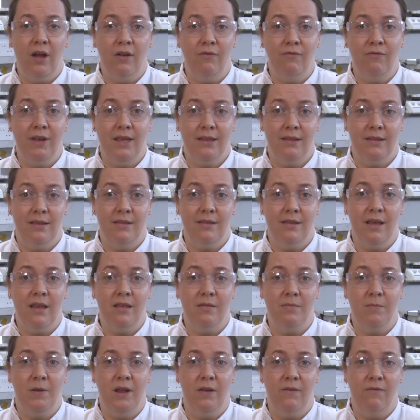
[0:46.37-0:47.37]
and risk
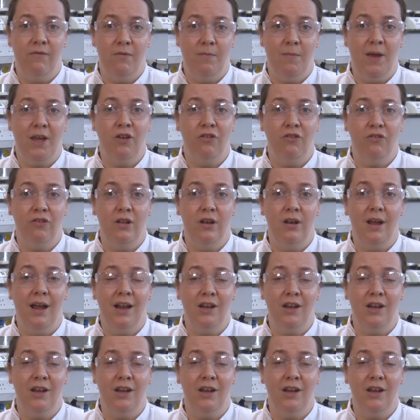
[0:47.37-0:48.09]
assessment information,